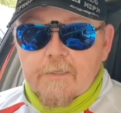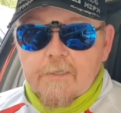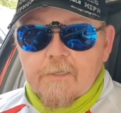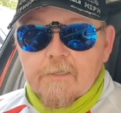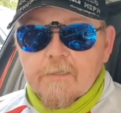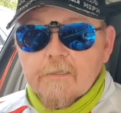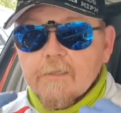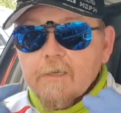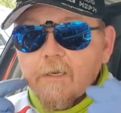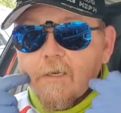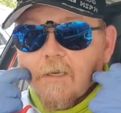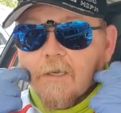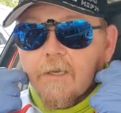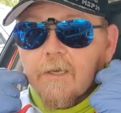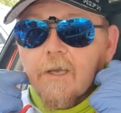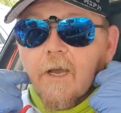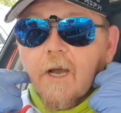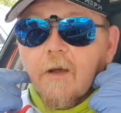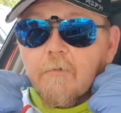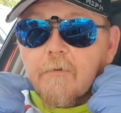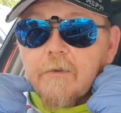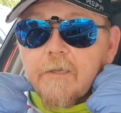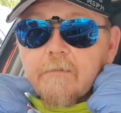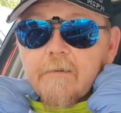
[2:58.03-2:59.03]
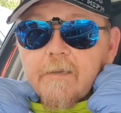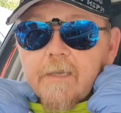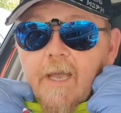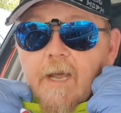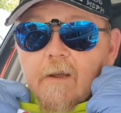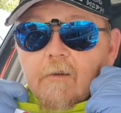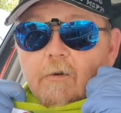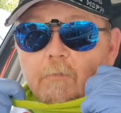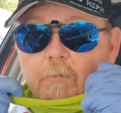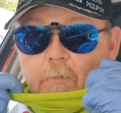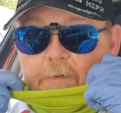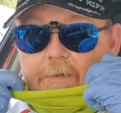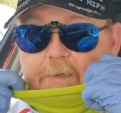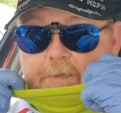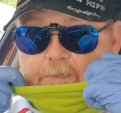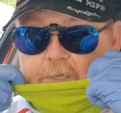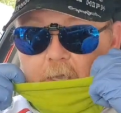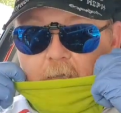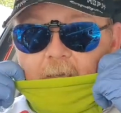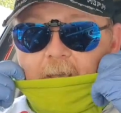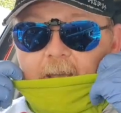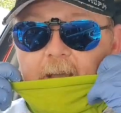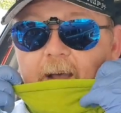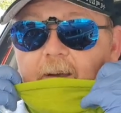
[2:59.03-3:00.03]
and I really get on with it.
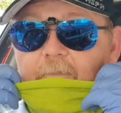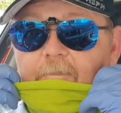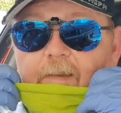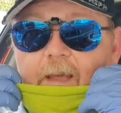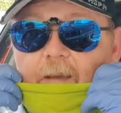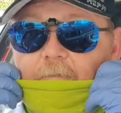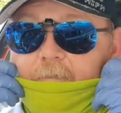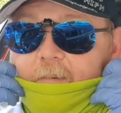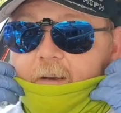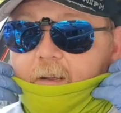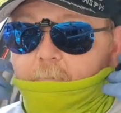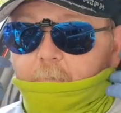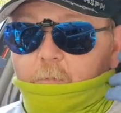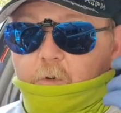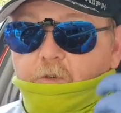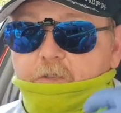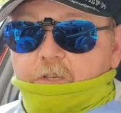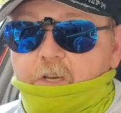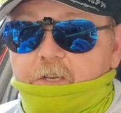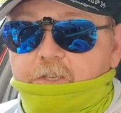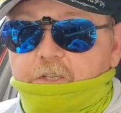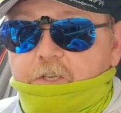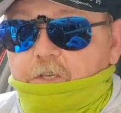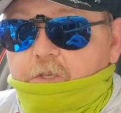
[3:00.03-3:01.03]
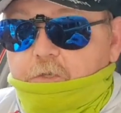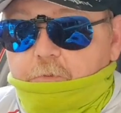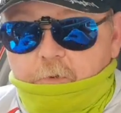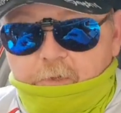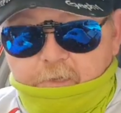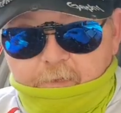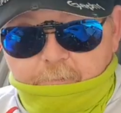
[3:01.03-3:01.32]
I've never had much issues with